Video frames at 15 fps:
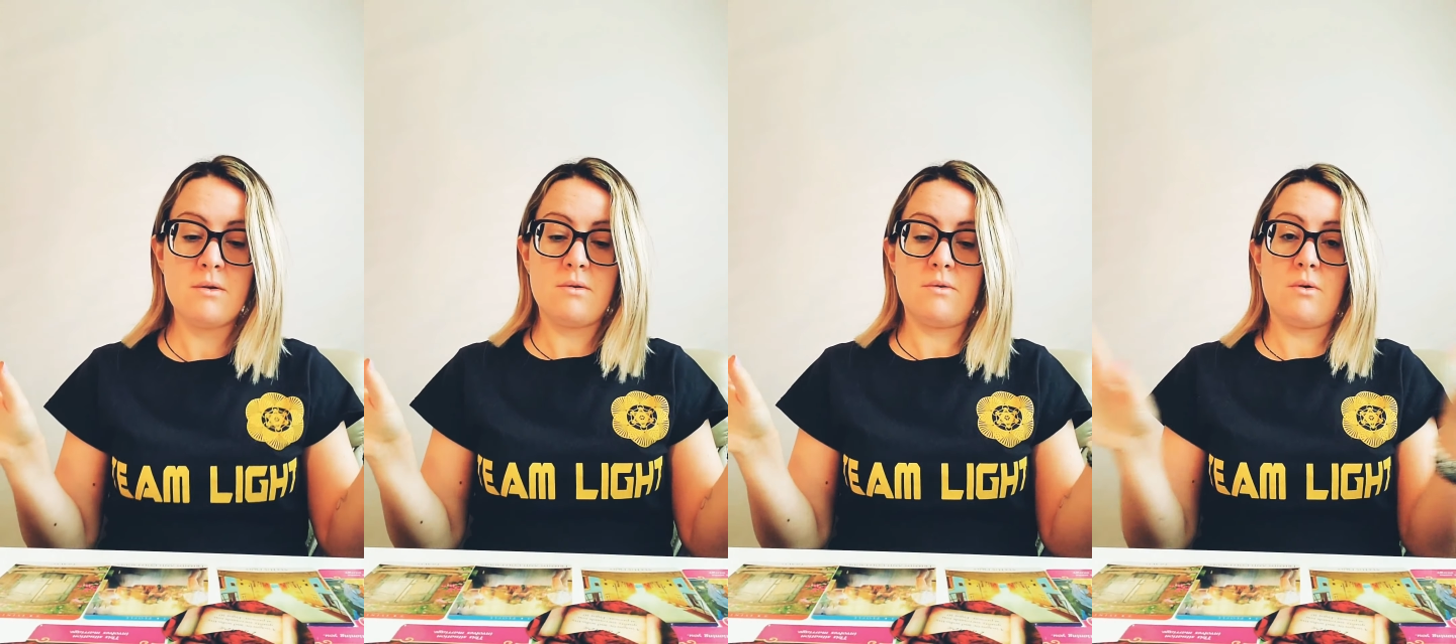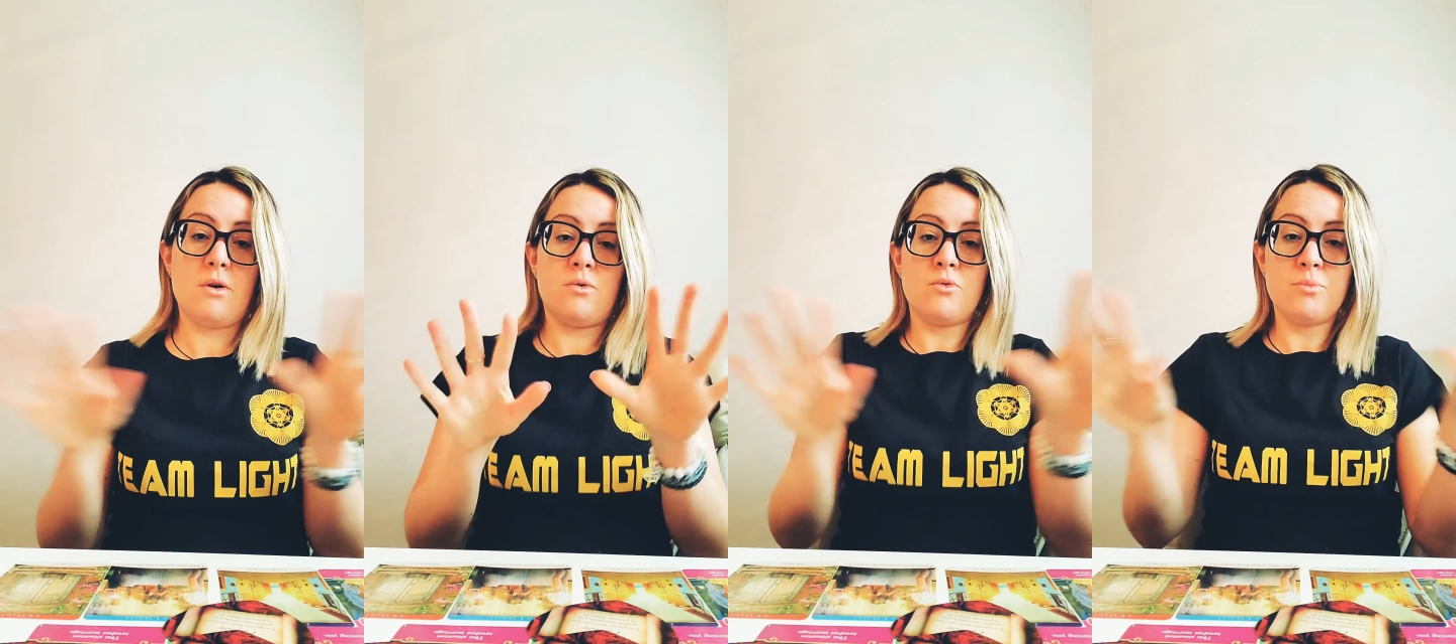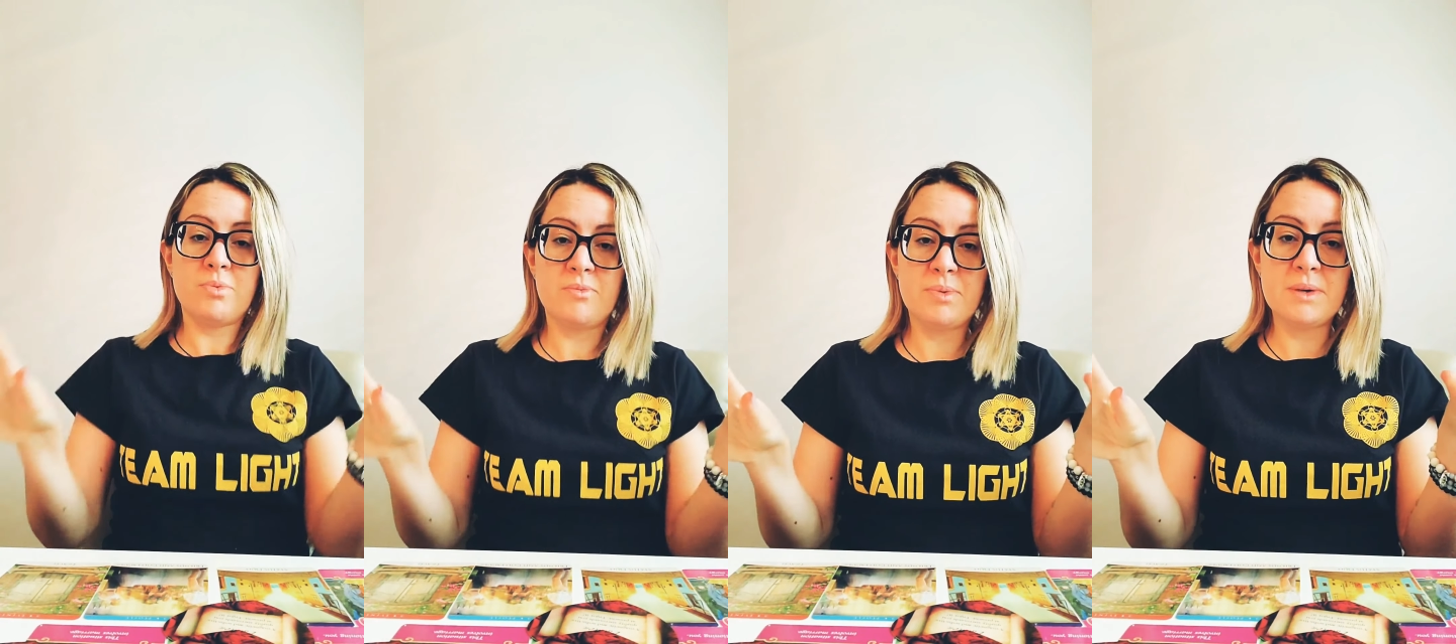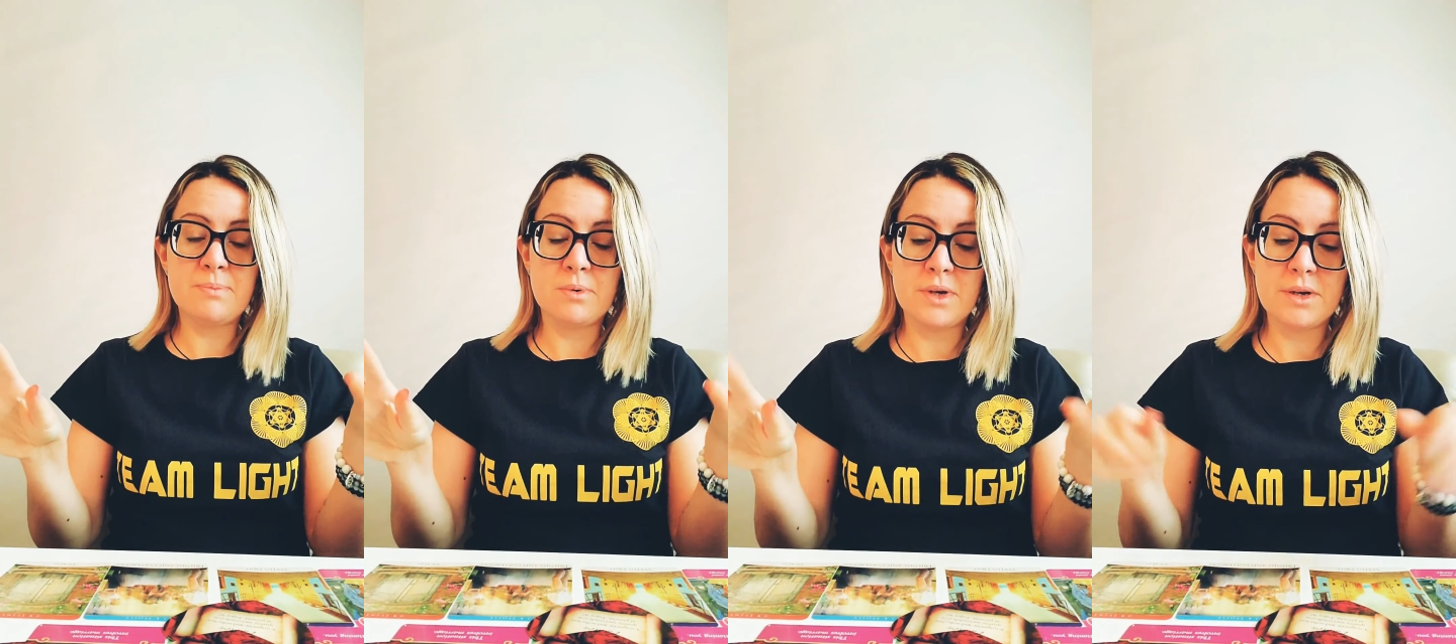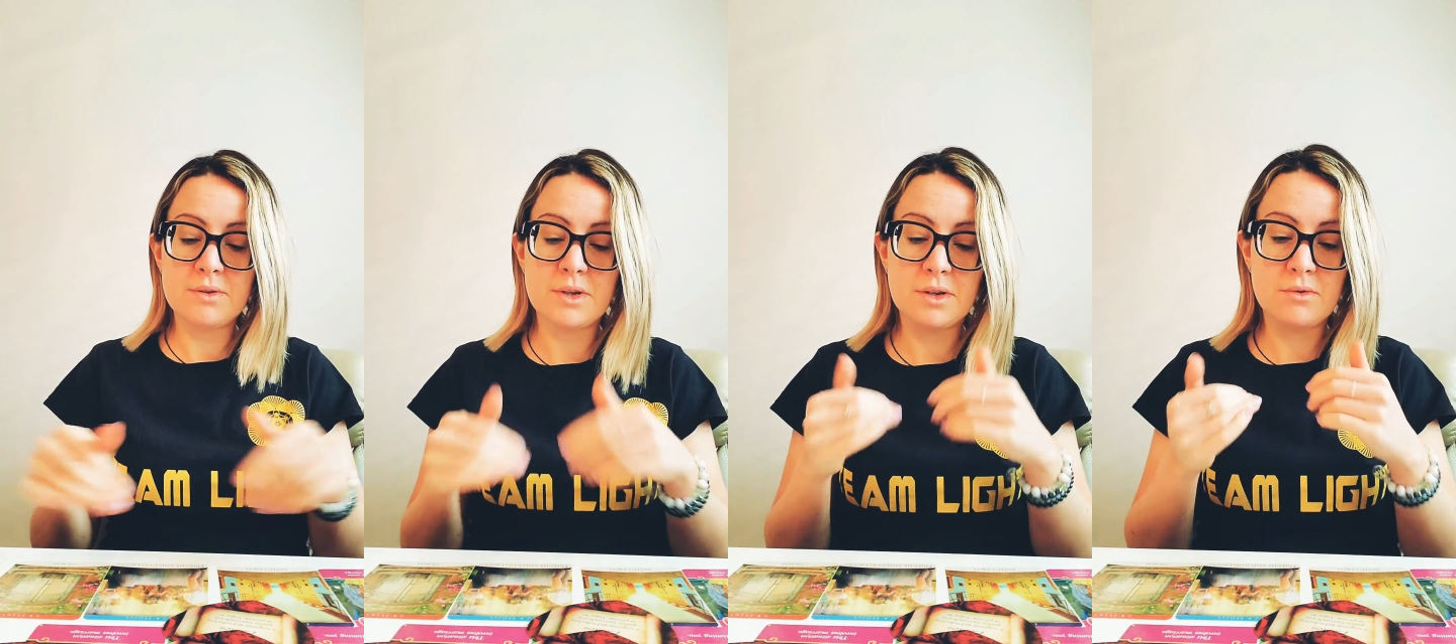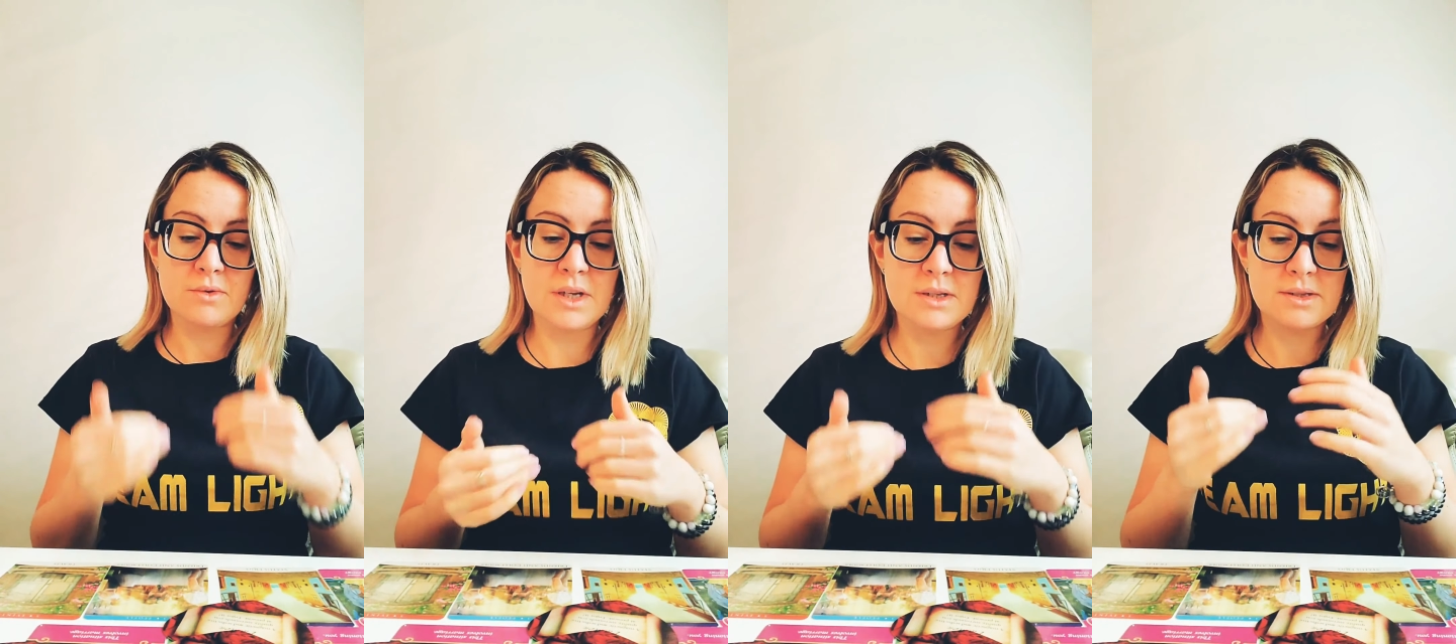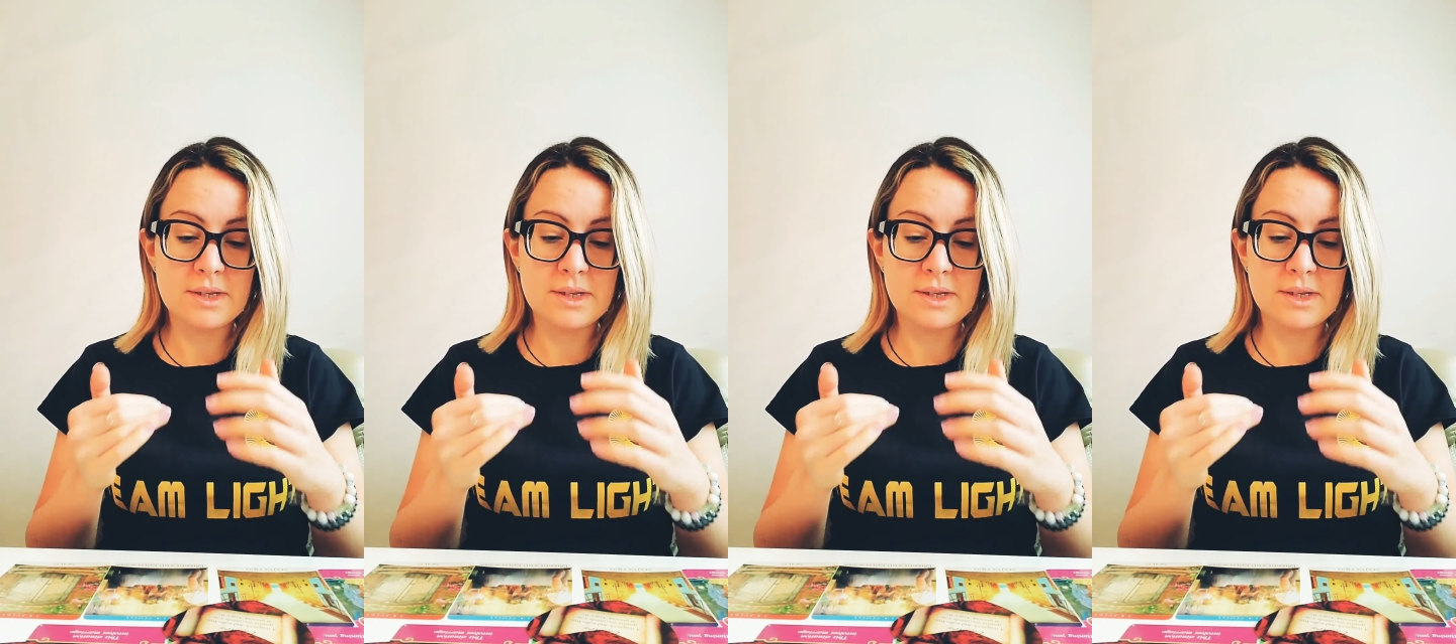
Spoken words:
or a group of people here that you need